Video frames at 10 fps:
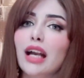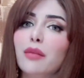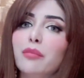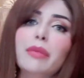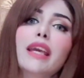A
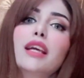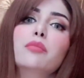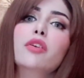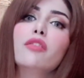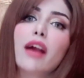
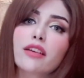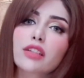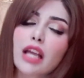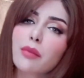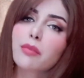big
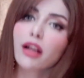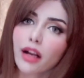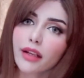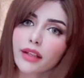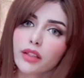provider type of
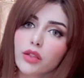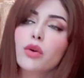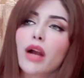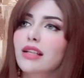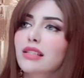guy who
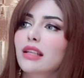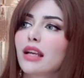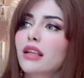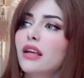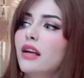has
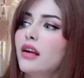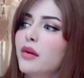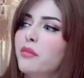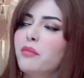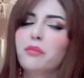that
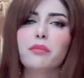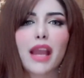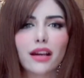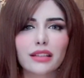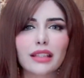
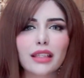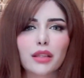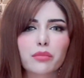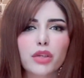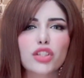
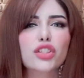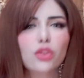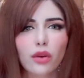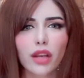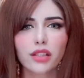manly
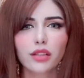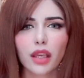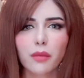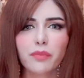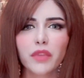persona to
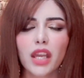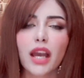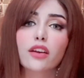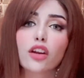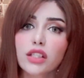him.
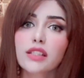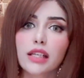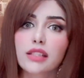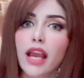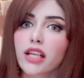And earth
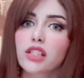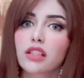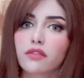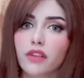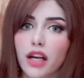signs are
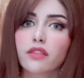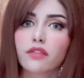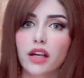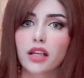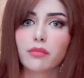actually very,
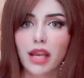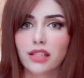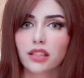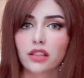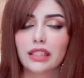very
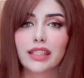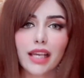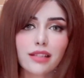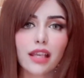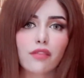masculine.
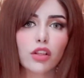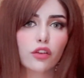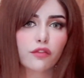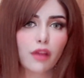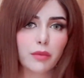Yes, they have a
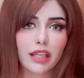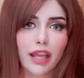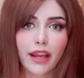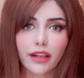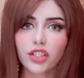lot of feminine
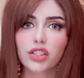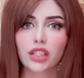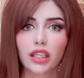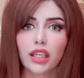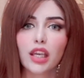
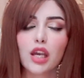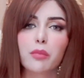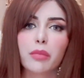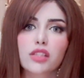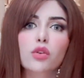energy,
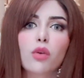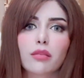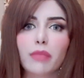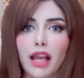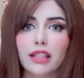but it's
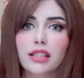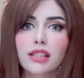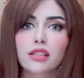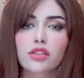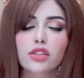quite
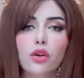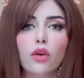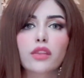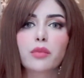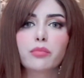balanced. So
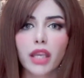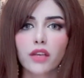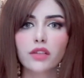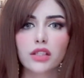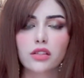on the
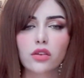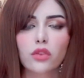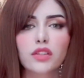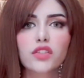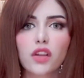appearance and
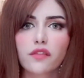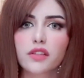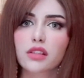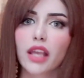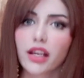on the
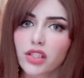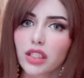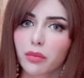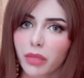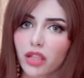surface, they actually
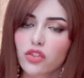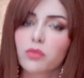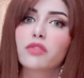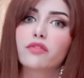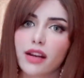appear to
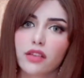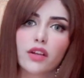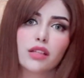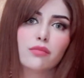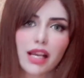be very,
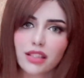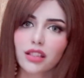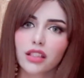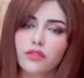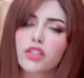very
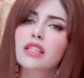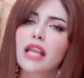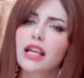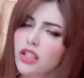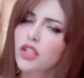masculine, which is
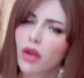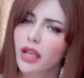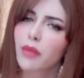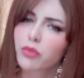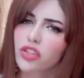actually quite
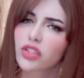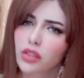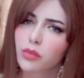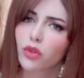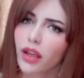
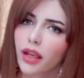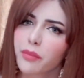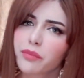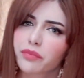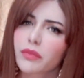appreciable,
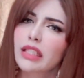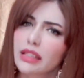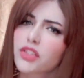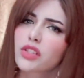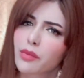okay?
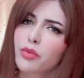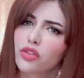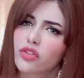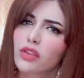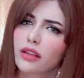Let's just
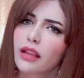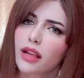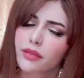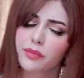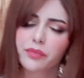appreciate
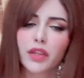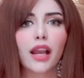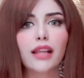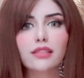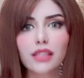that.
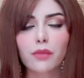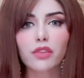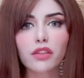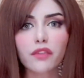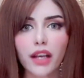And same
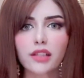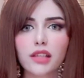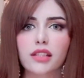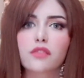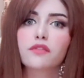with the fire
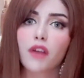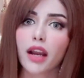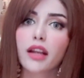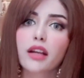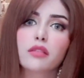signs.
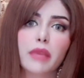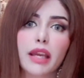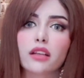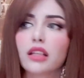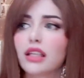
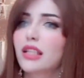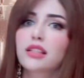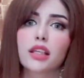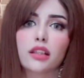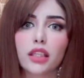Fireman, let's
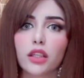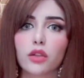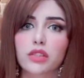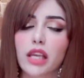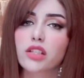say Leo,
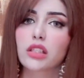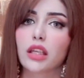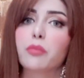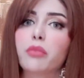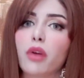is actually
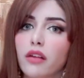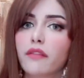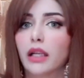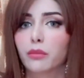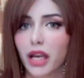a
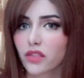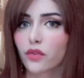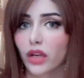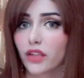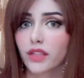perfect match
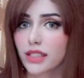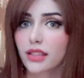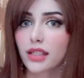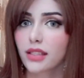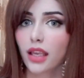for Aries,
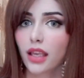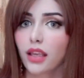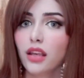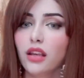they say.